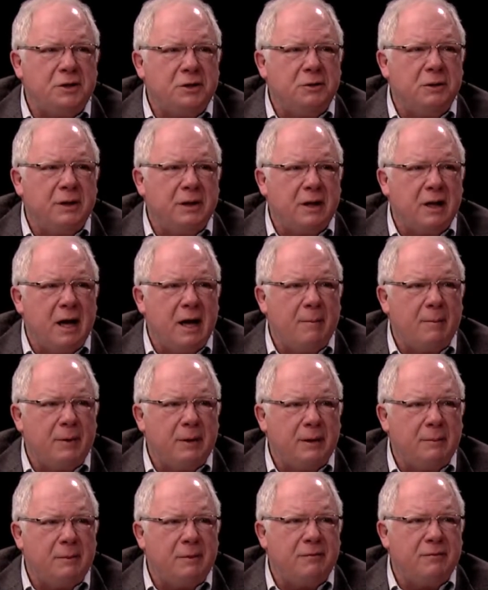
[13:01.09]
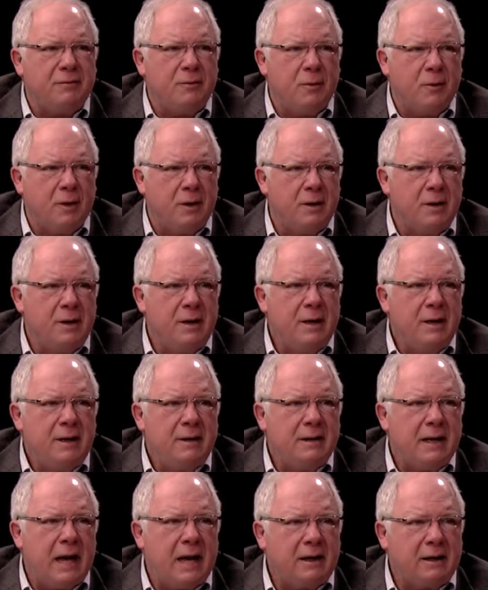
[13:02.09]
you're incompetent before
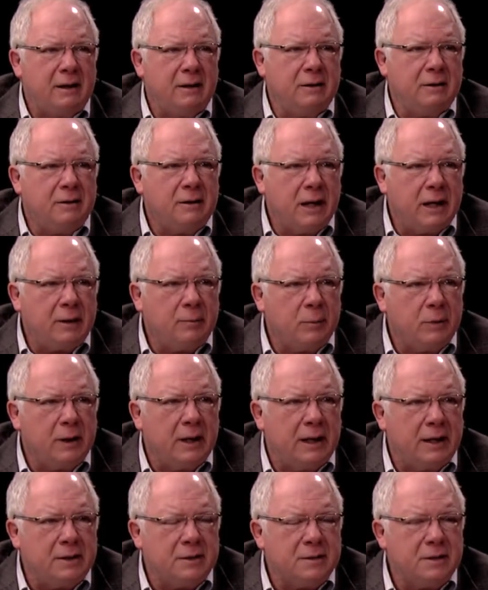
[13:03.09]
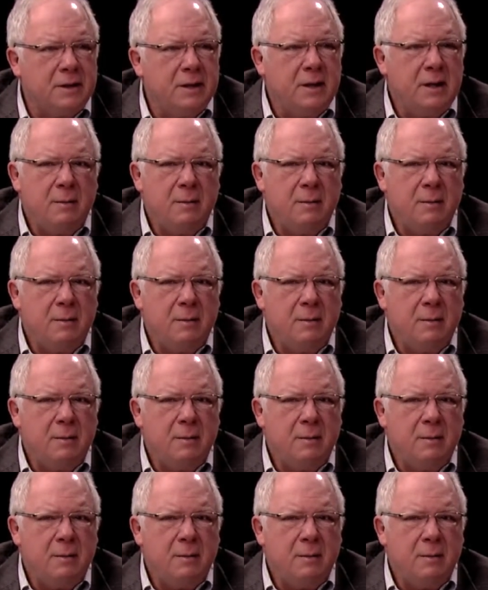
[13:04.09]
that can take place.